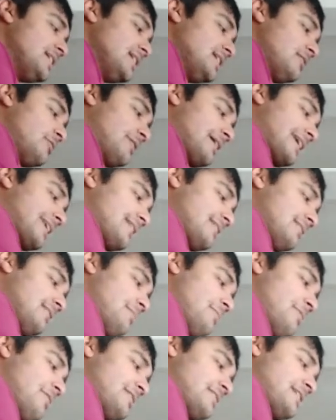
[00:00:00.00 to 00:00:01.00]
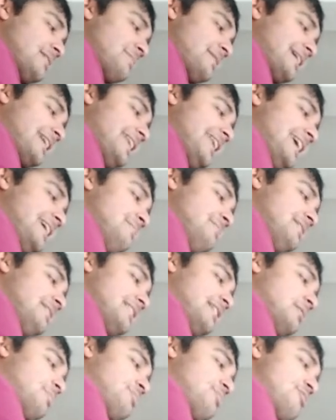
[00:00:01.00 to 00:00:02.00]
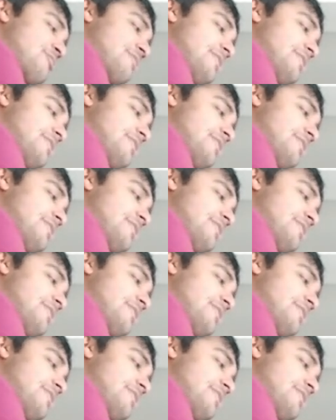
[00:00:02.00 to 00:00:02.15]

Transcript: let me write down my claim, and then I'll prove